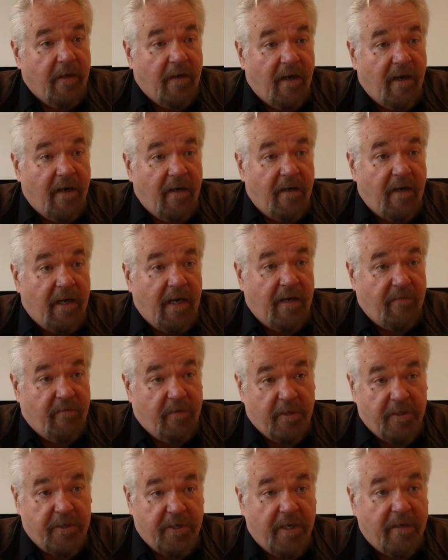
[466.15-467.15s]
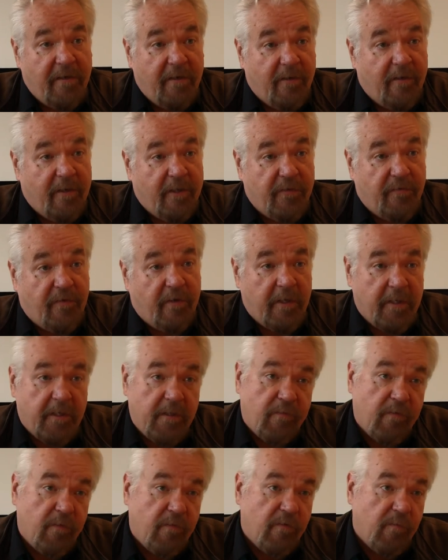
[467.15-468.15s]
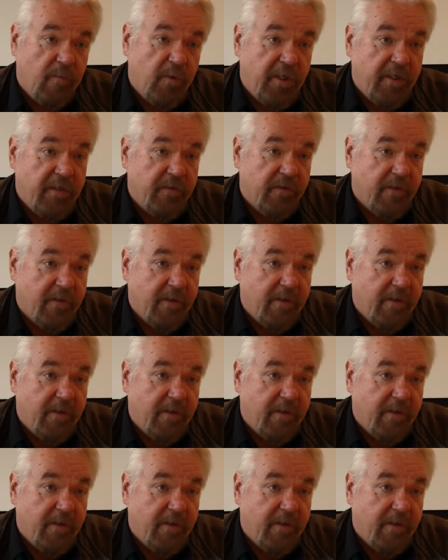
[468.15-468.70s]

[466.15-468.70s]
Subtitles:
have an agenda that's very different from his.